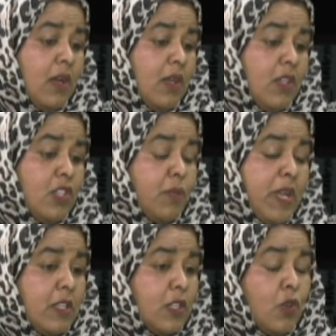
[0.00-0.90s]
just
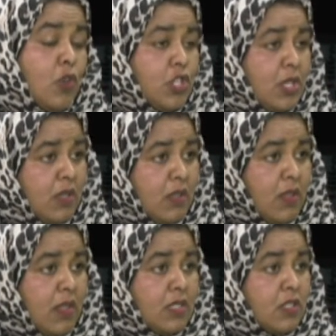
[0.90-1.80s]
mental torture
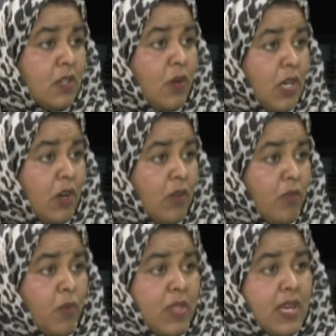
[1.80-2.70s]
that's going on
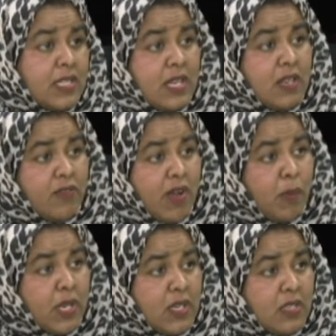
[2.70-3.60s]
with the extended
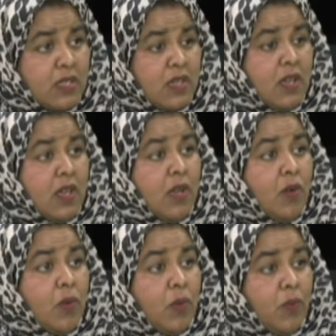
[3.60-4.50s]
families.
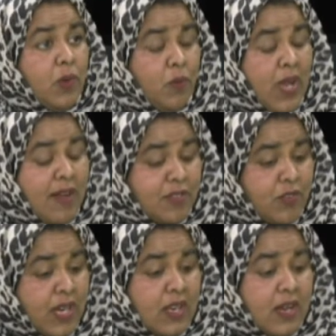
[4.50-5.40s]
We have to
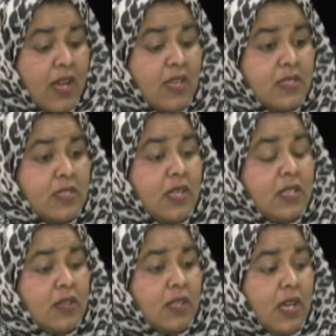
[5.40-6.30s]
recognise that
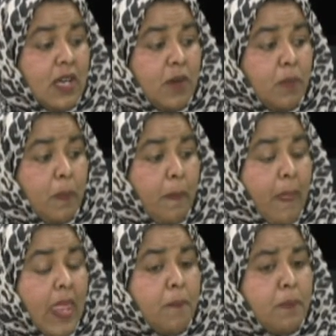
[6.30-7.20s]

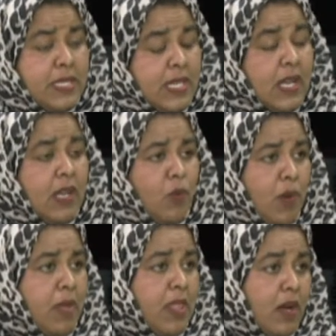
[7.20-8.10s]
particularly
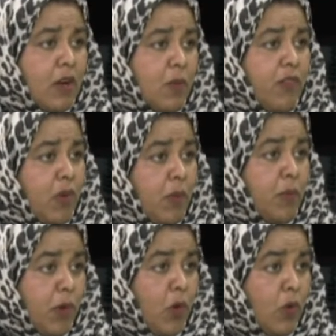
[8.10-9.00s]
women that are coming from
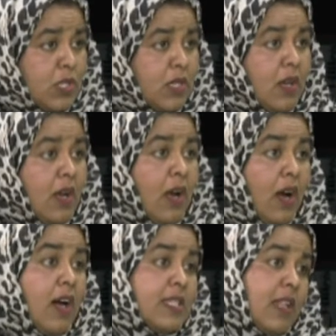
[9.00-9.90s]
abroad
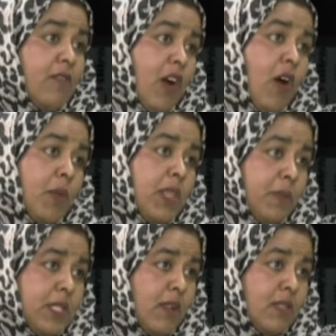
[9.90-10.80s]
are self-harming
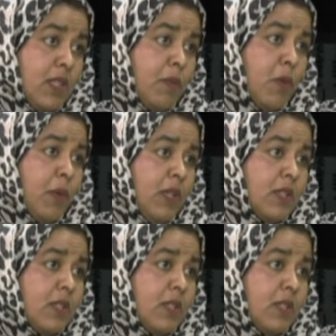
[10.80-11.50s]
themselves at the moment.